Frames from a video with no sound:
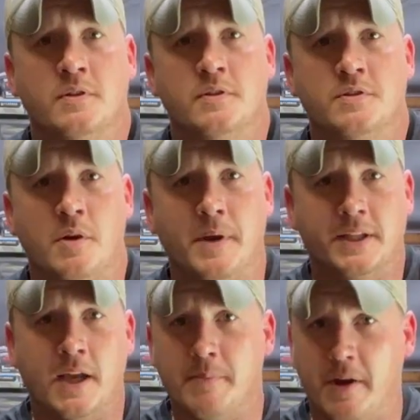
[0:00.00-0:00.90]
Sorry about
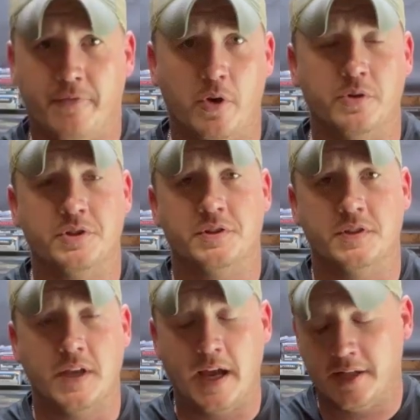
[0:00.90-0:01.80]
that, my phone just
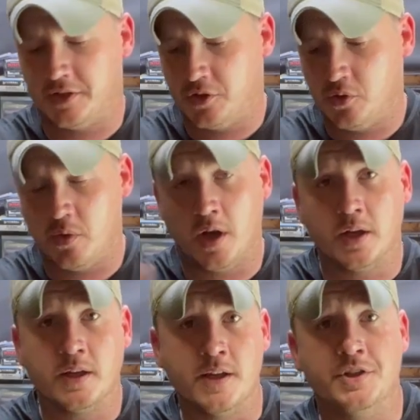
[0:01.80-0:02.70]
decided to
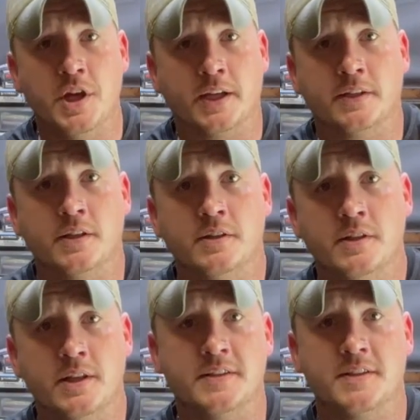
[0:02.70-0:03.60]
eject
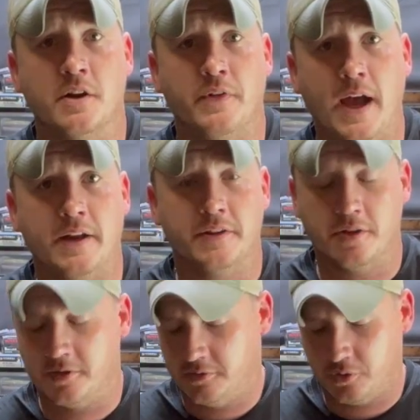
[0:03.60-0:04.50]
itself out of
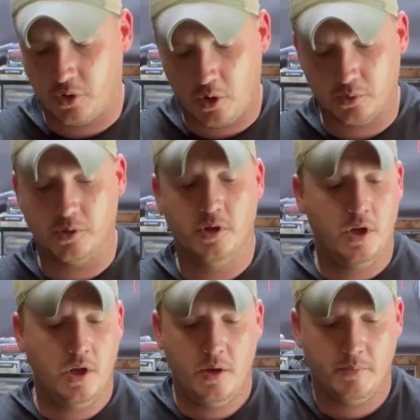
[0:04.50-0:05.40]
the little holder.
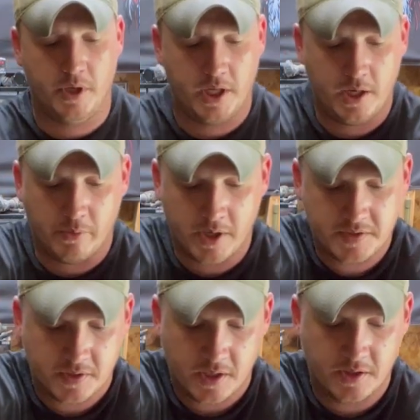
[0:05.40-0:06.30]
But anyways,
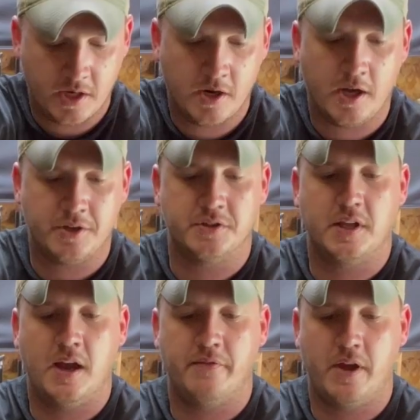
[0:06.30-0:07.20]
in there, I just
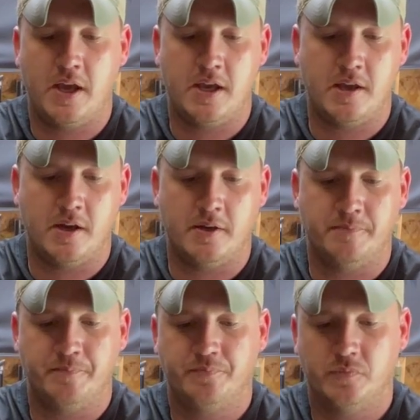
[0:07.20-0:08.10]
have a
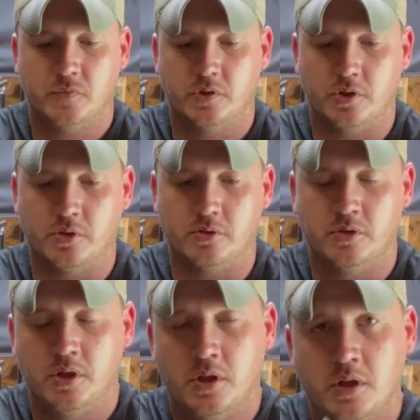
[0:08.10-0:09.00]
little
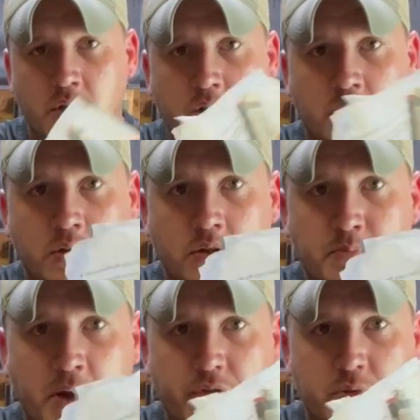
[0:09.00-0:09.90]

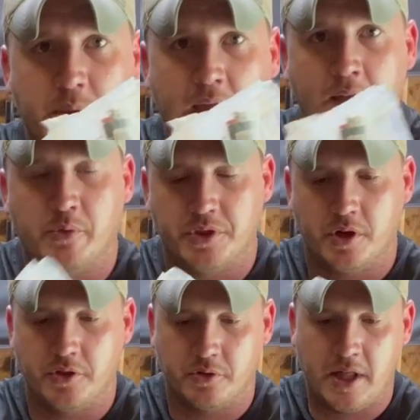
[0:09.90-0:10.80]
beverage bag with
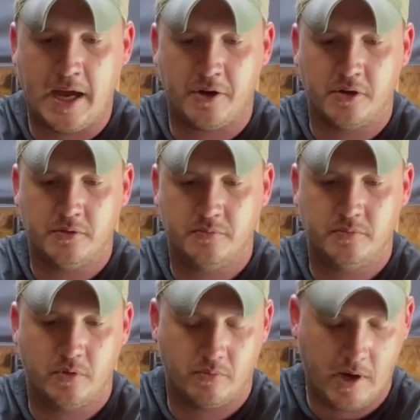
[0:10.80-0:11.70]
another lighter
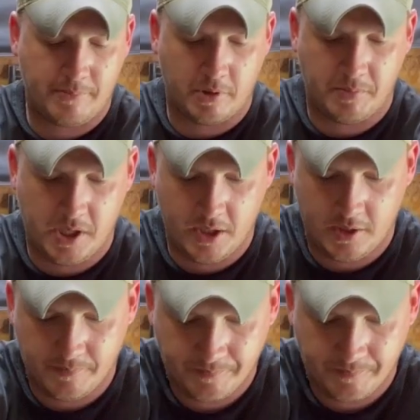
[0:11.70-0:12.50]
wrapped up in it.